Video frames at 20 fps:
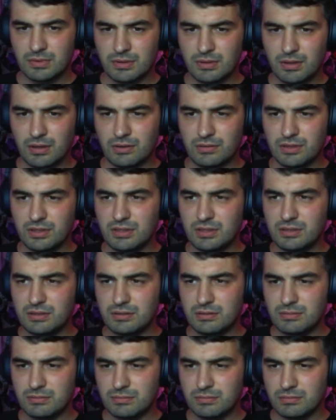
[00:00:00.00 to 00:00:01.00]
How did.
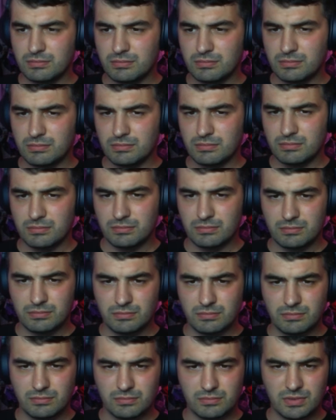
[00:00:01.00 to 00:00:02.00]

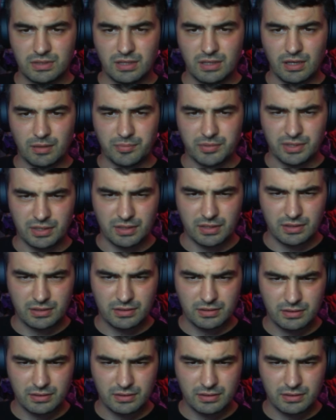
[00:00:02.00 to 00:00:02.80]
What happened there?